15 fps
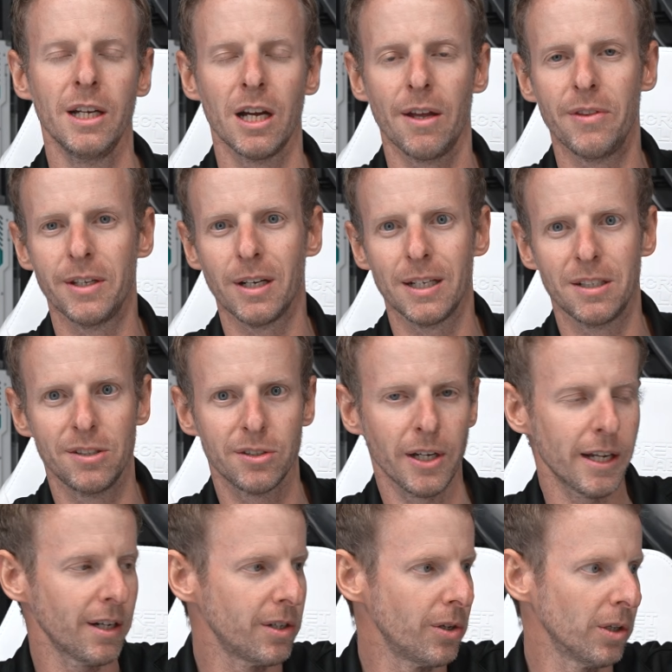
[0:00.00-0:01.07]
And then I
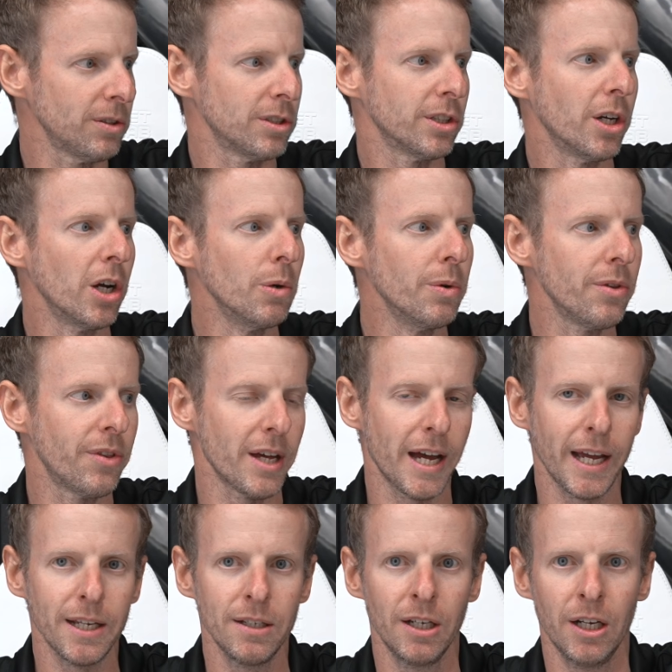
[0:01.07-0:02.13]
decided not to go with
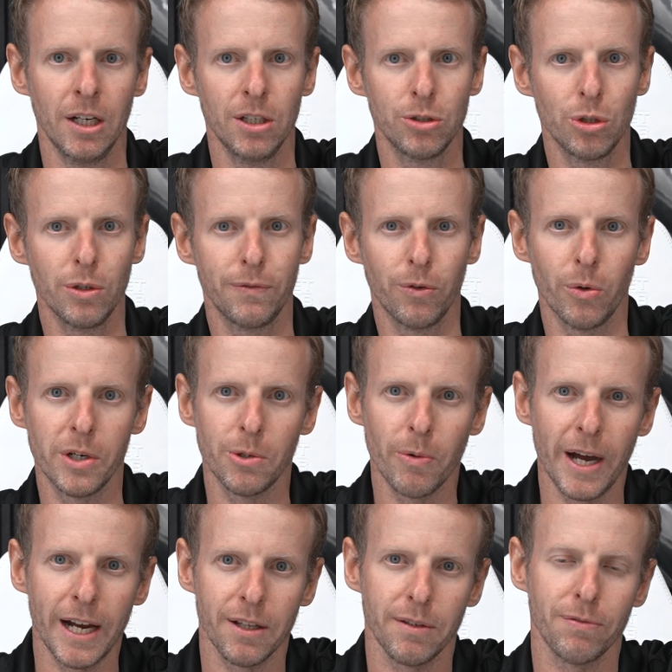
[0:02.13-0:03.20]
a 240
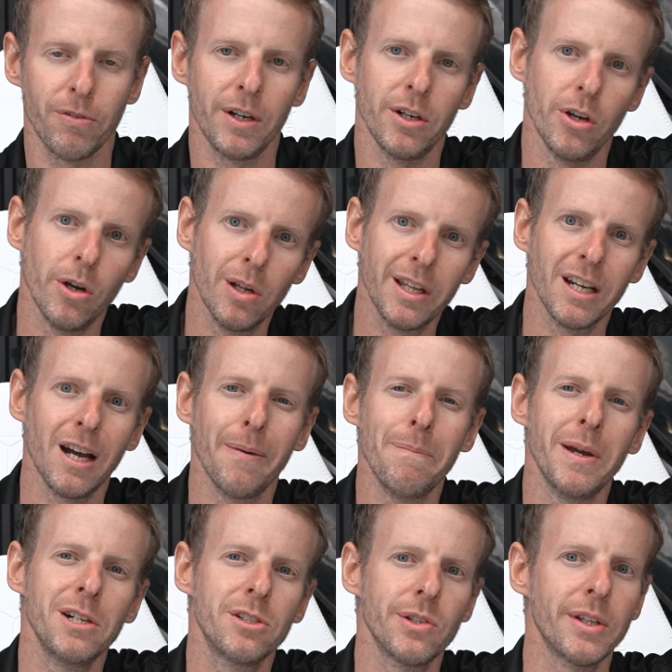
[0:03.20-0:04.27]
rad at the front. Earlier, I
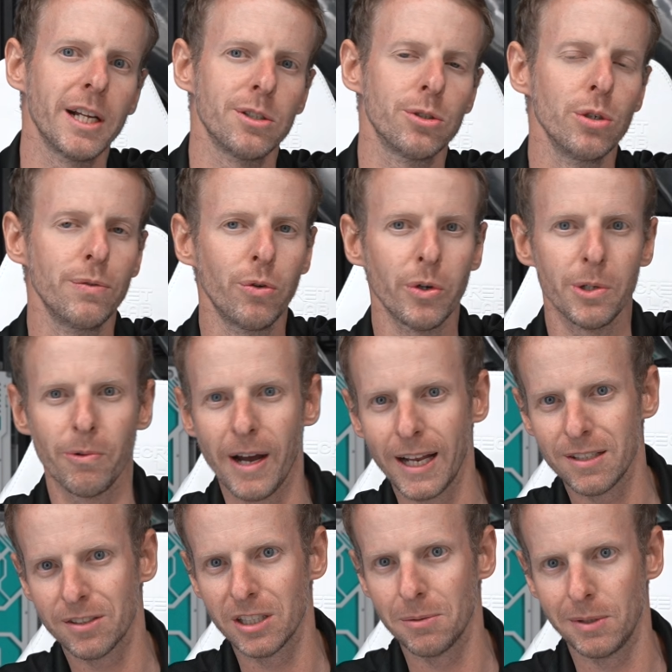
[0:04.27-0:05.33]
mentioned that 240 rad
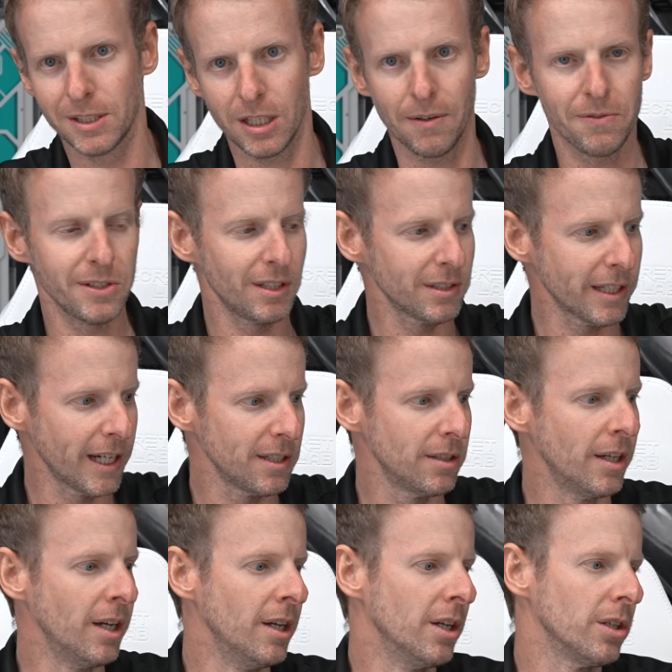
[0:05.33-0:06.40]
is going to be tough in this case,
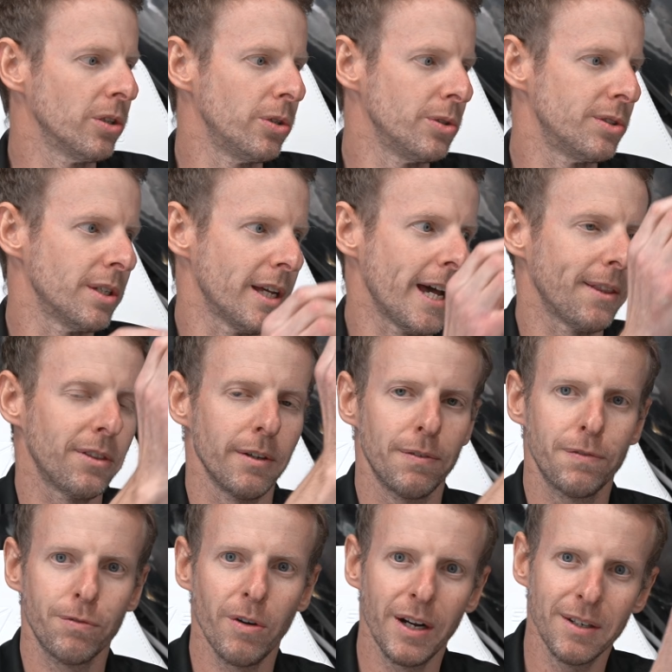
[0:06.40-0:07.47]
because at the
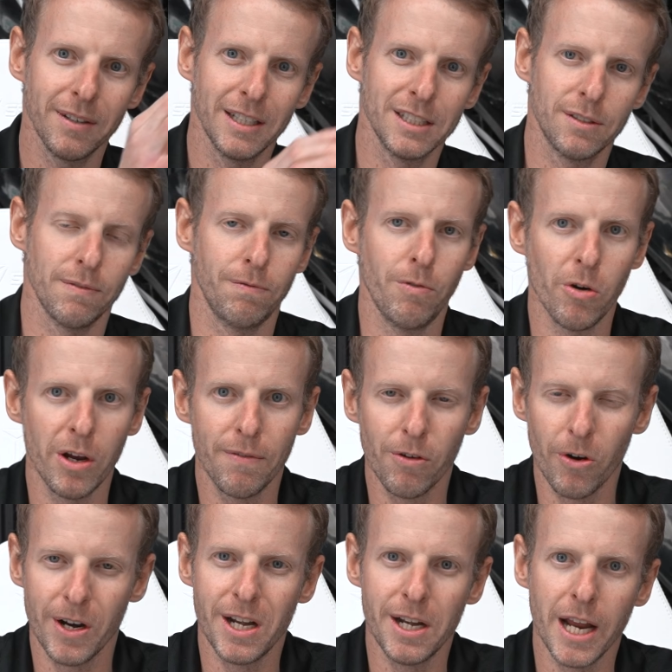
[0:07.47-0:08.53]
front, it's very,
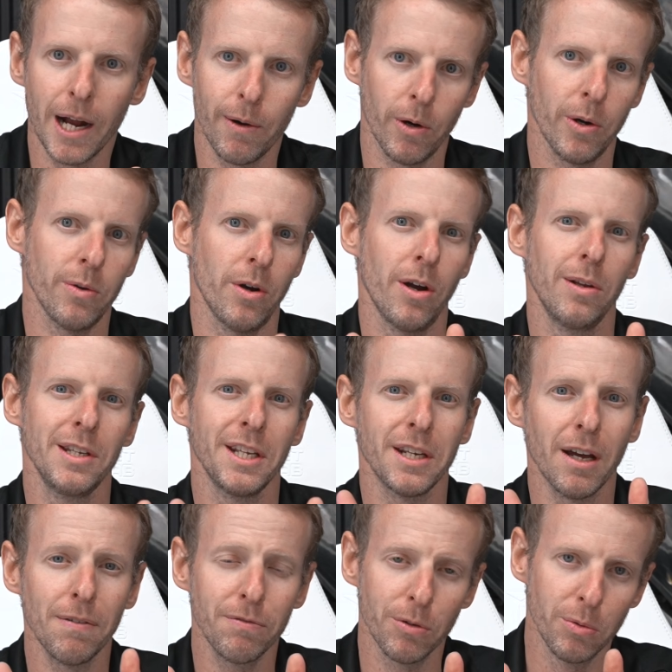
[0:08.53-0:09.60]
very narrow, only
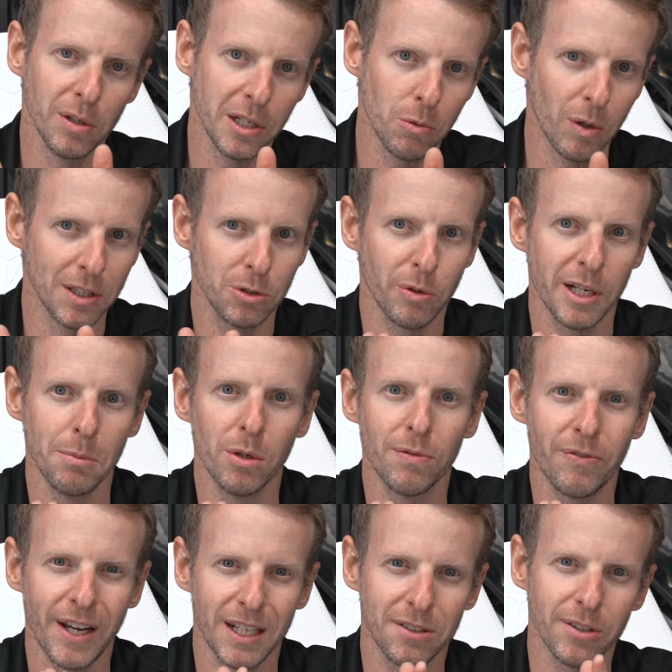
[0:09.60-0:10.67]
enough for really 120mm
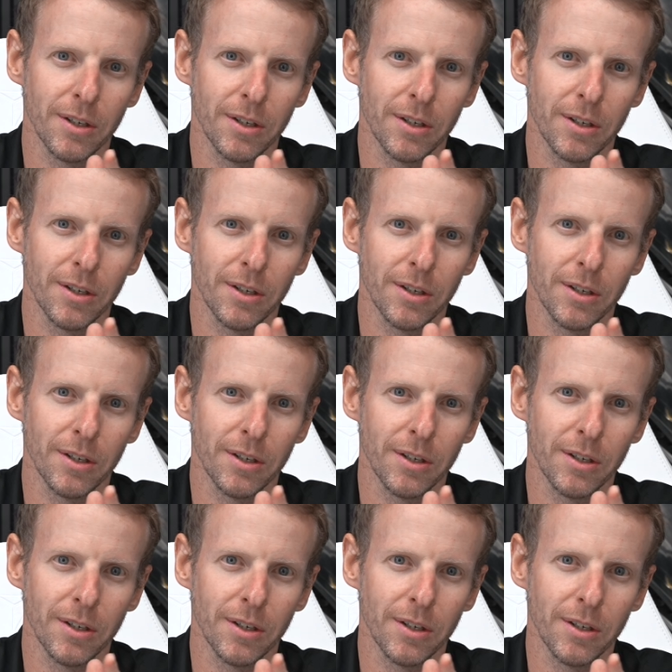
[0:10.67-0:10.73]
fans.